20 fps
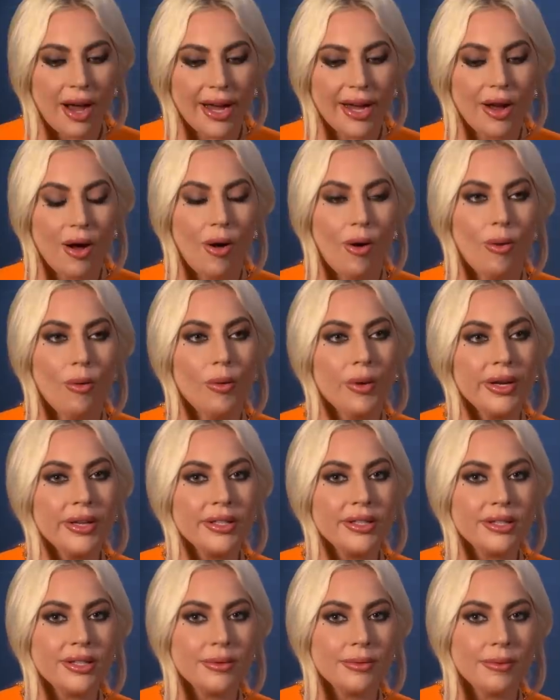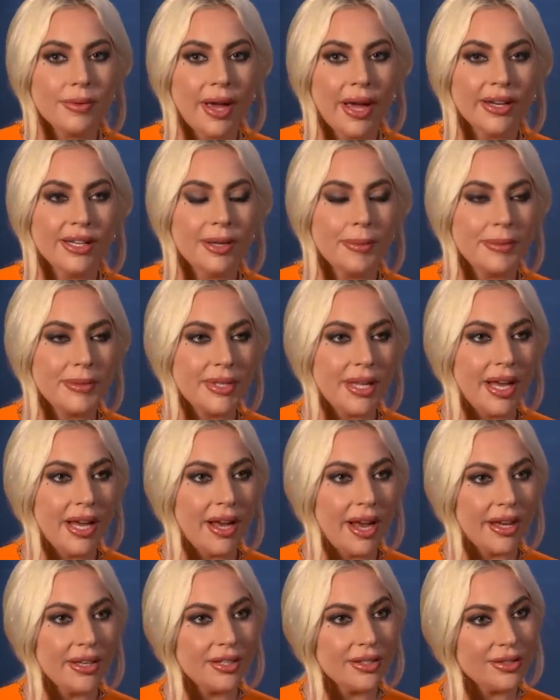I always end up saying
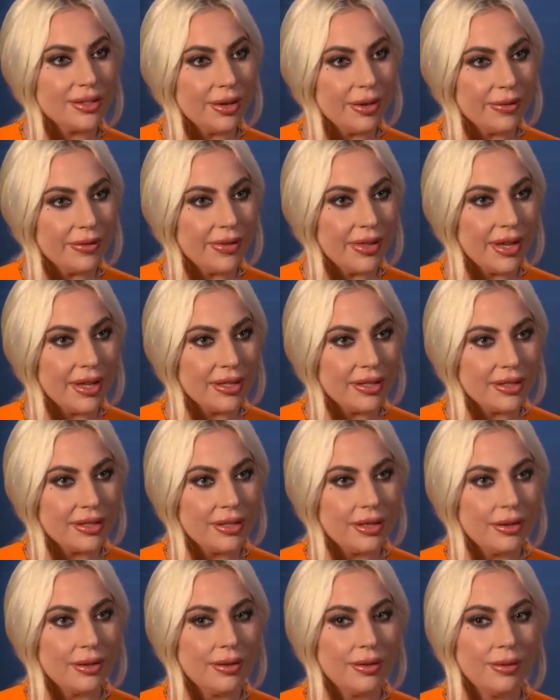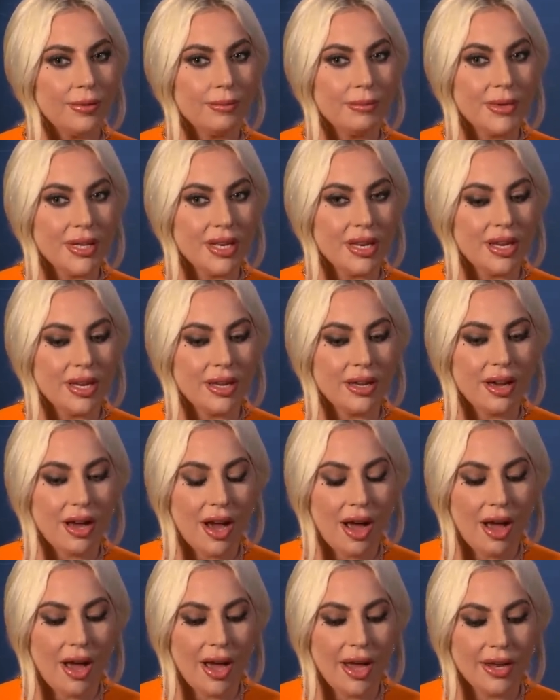I deserve this, meaning
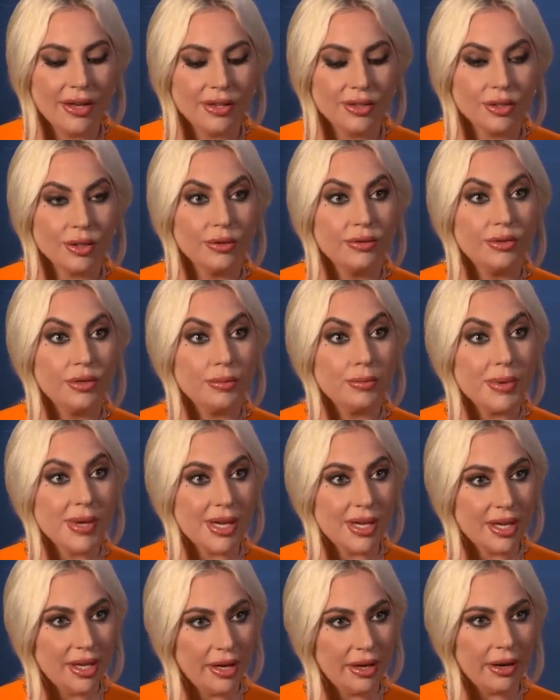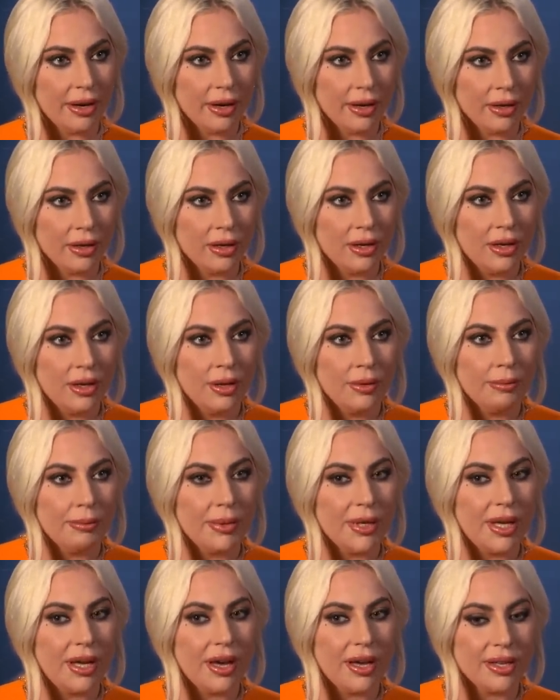I deserve to be here
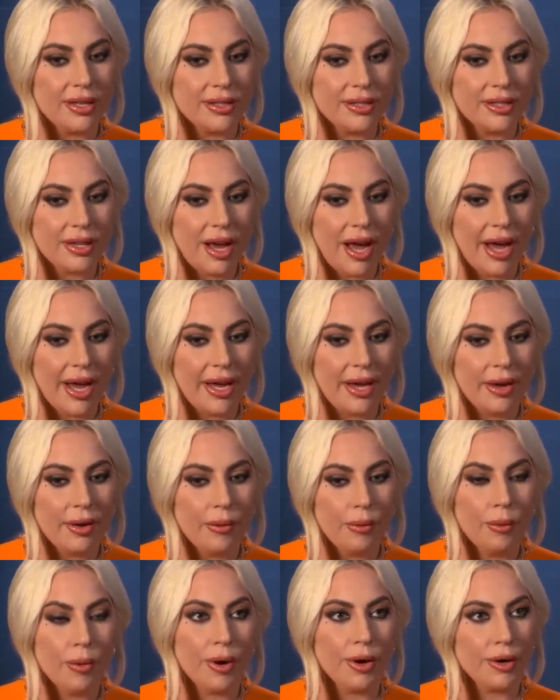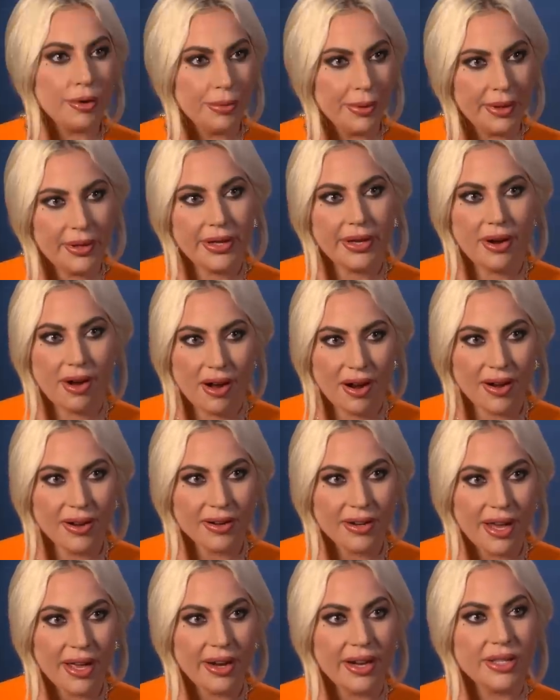because I work really
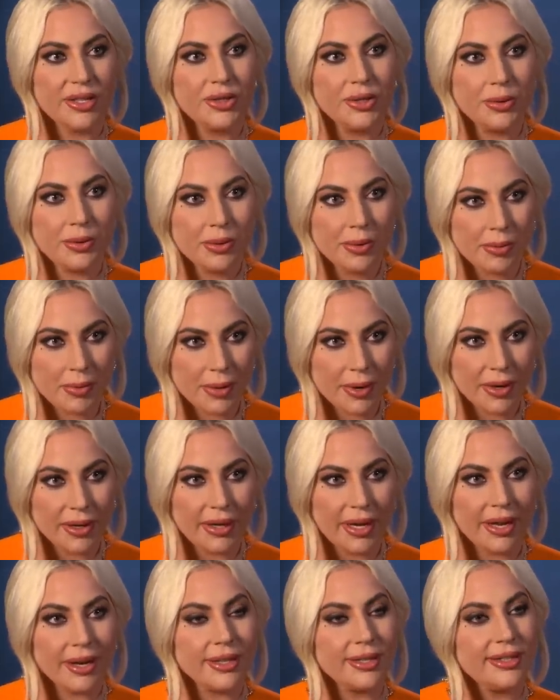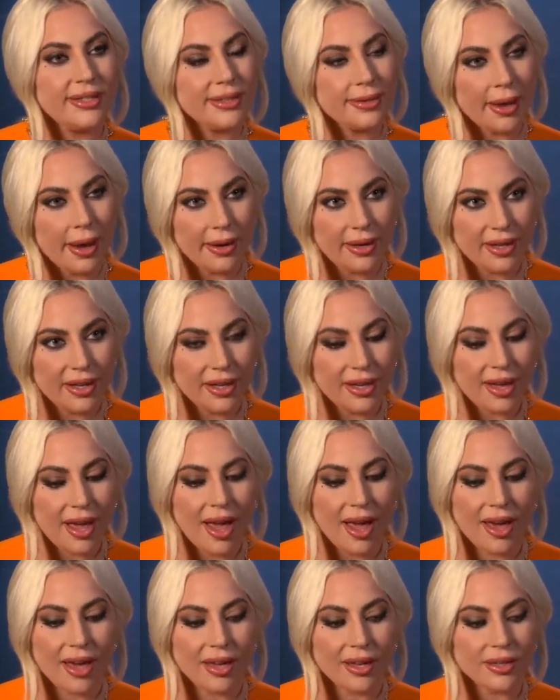hard and I do the work and I study
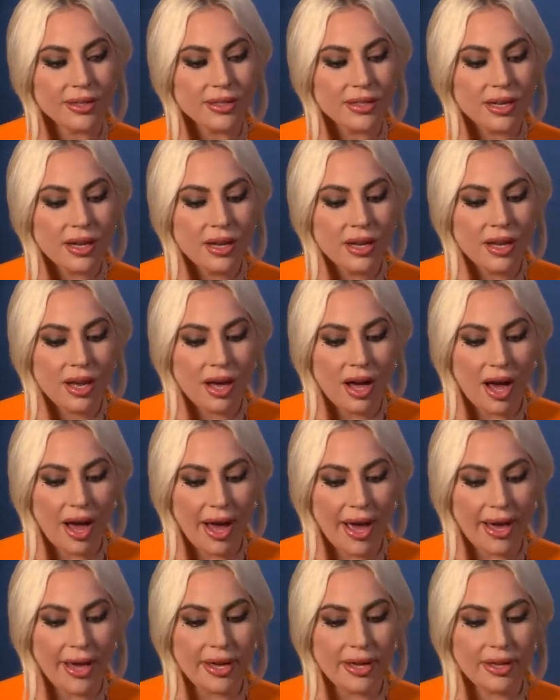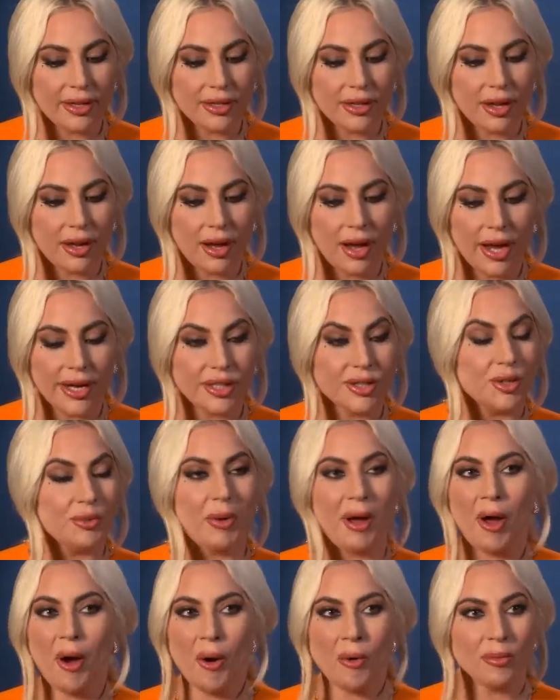and I I do
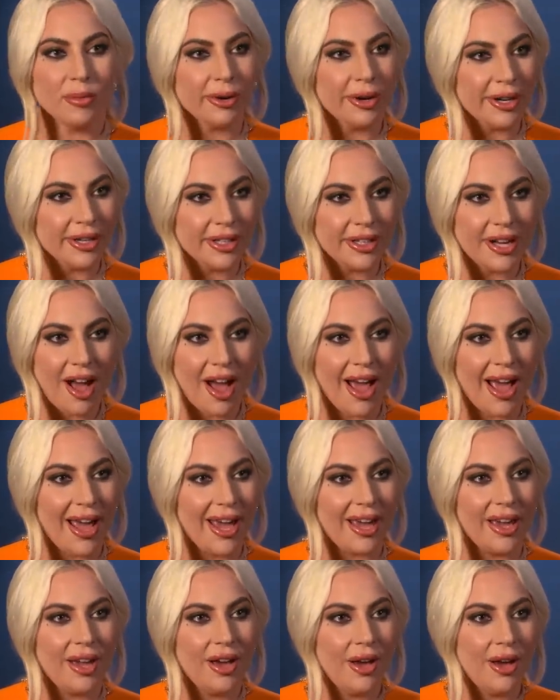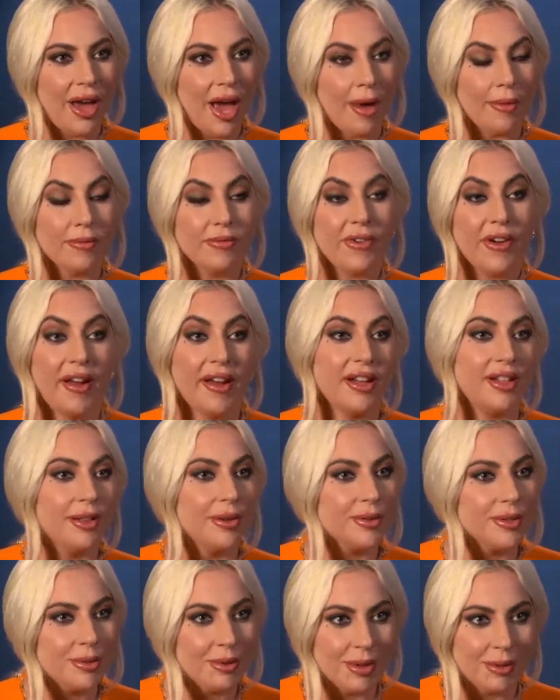my homework. I am very
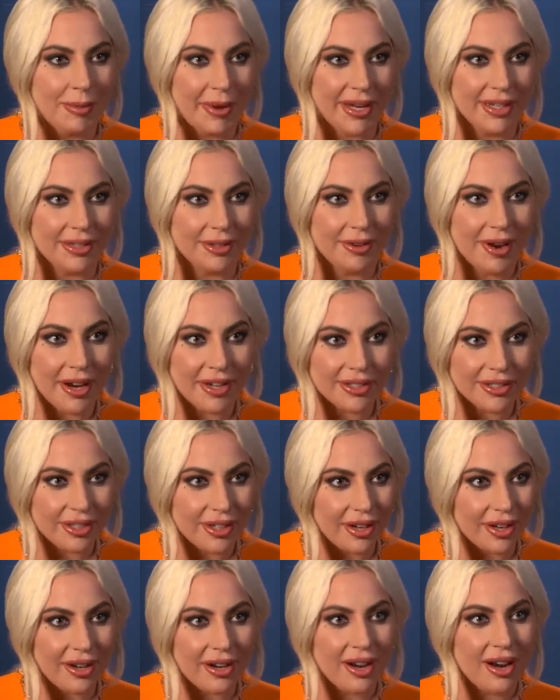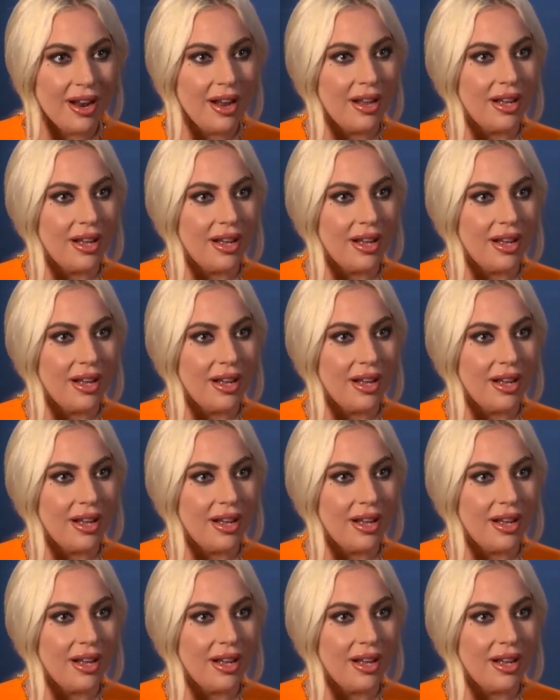close with my director.